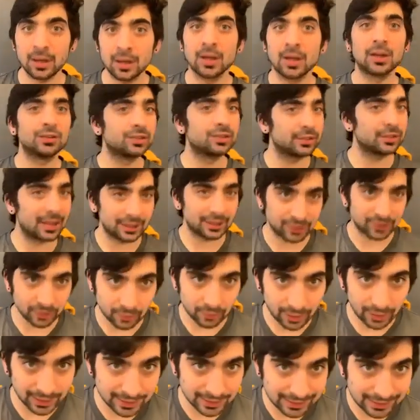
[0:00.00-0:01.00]
So that's a
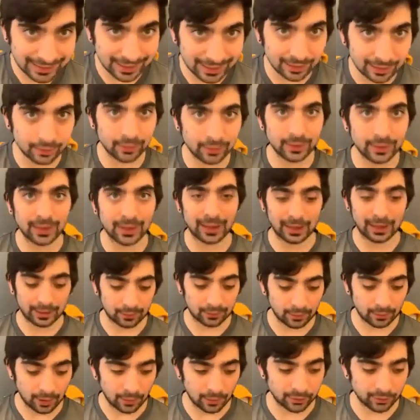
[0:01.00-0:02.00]
great skill that
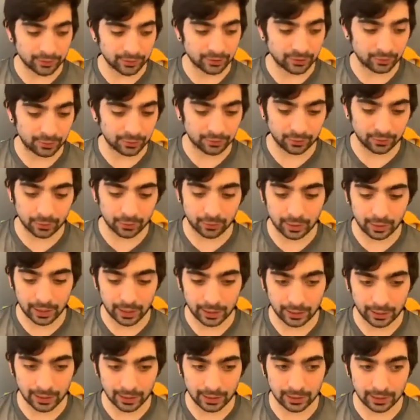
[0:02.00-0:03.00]
also is
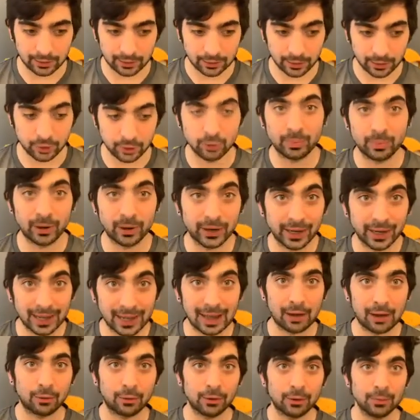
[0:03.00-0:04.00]
required in the Newbury
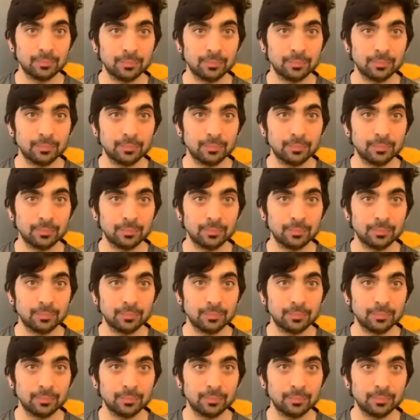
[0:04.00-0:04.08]
cowl.